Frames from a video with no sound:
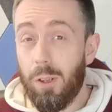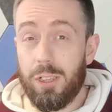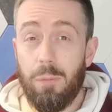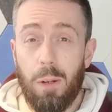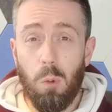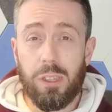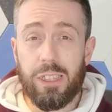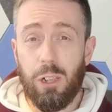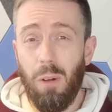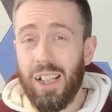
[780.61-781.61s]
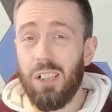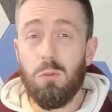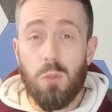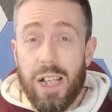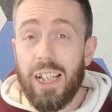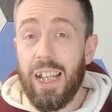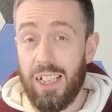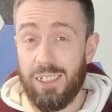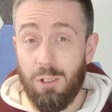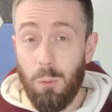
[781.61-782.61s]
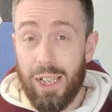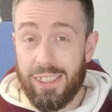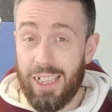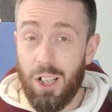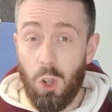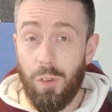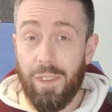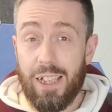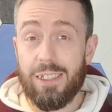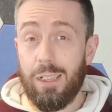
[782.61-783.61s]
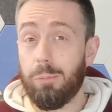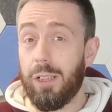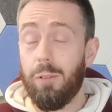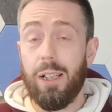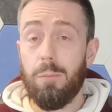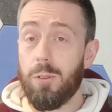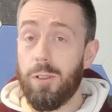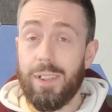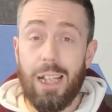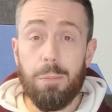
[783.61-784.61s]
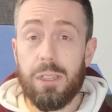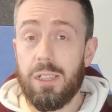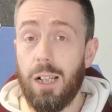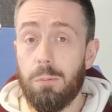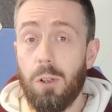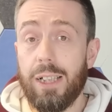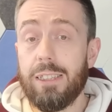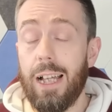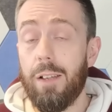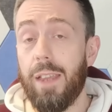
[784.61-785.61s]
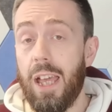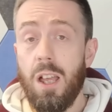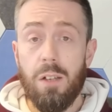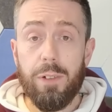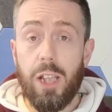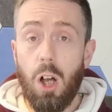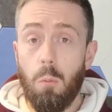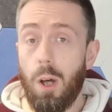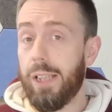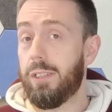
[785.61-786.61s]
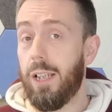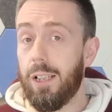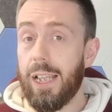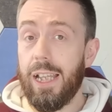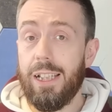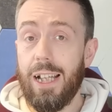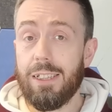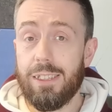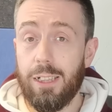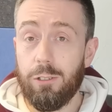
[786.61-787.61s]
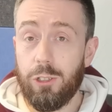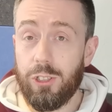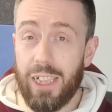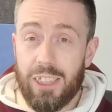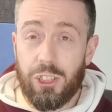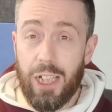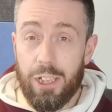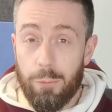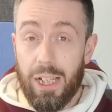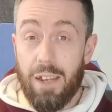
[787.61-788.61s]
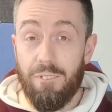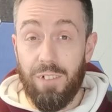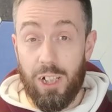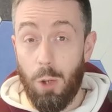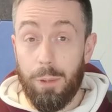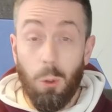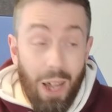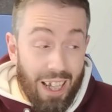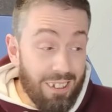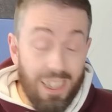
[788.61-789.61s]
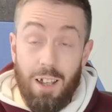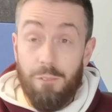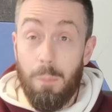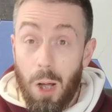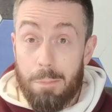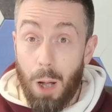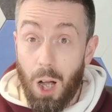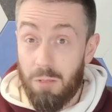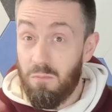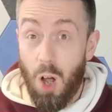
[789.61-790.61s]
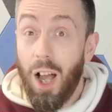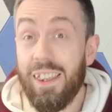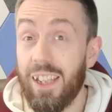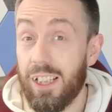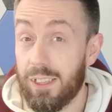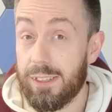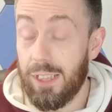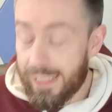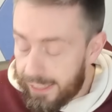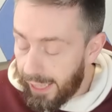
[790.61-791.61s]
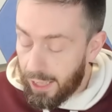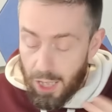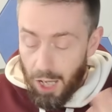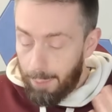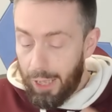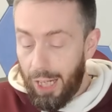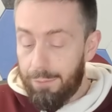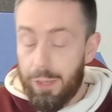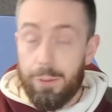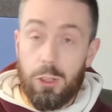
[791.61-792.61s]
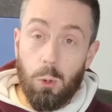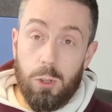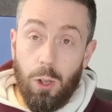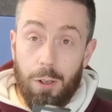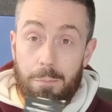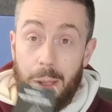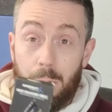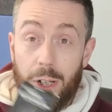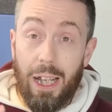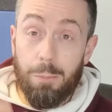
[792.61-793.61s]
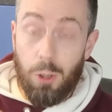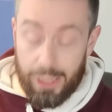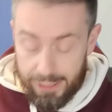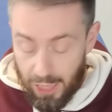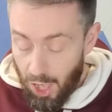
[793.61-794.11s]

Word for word: be honest, if I wanted to, I could really get into the weeds here on this subject with the number of adapters and upgrades out there for DIY and turnkey NAS solutions is genuinely phenomenal. And for my part, I think exciting. I mean, I haven't even talked on memory upgrades.